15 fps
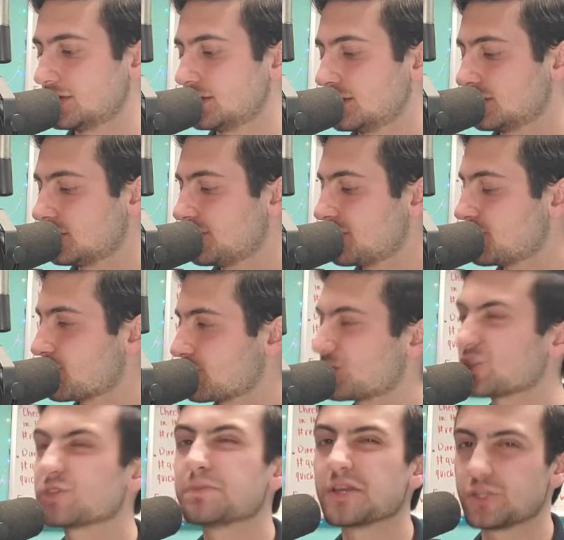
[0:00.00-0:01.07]
a little bit more
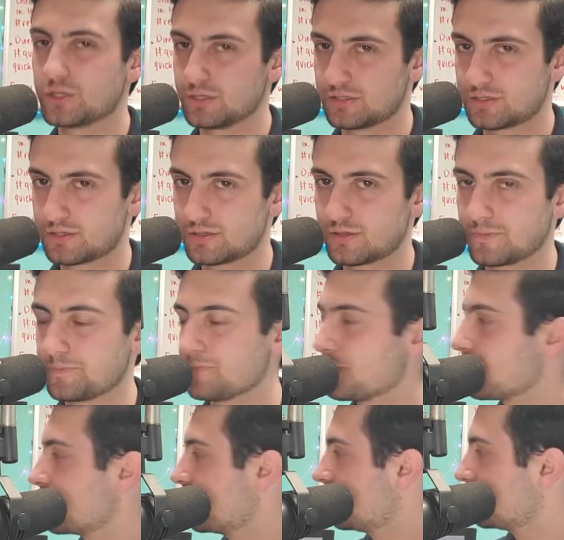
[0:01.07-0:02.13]
suspicious
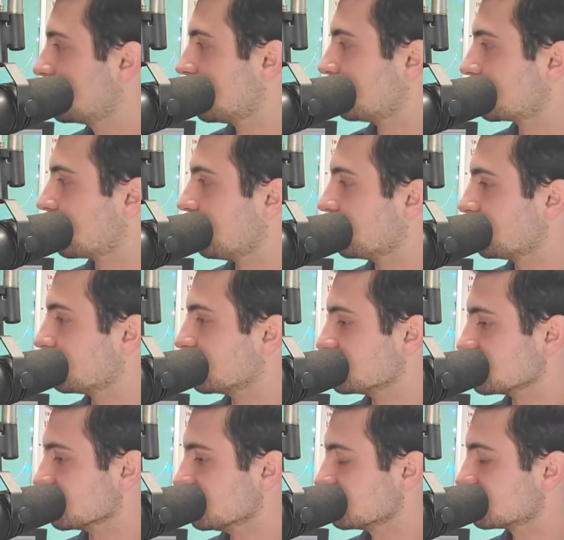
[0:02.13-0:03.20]
of the Golden
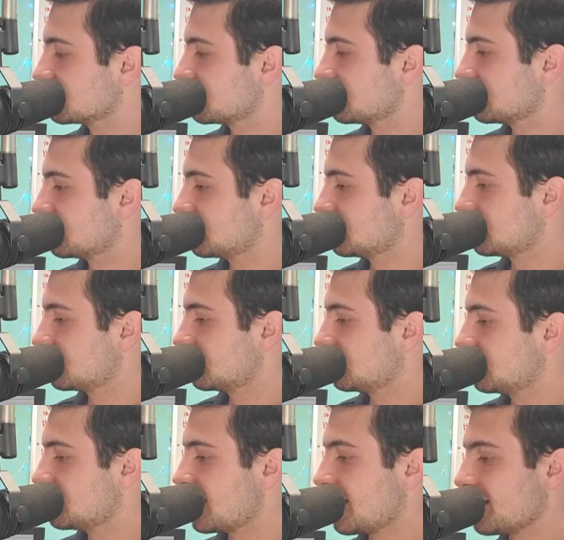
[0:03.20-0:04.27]
Grizzlies.
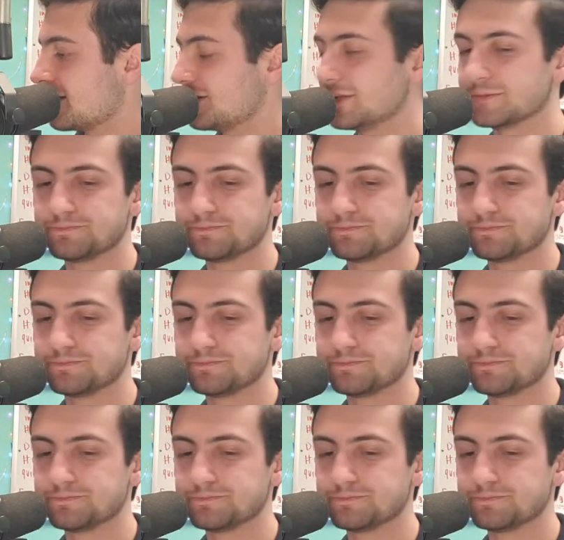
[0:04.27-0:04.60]
And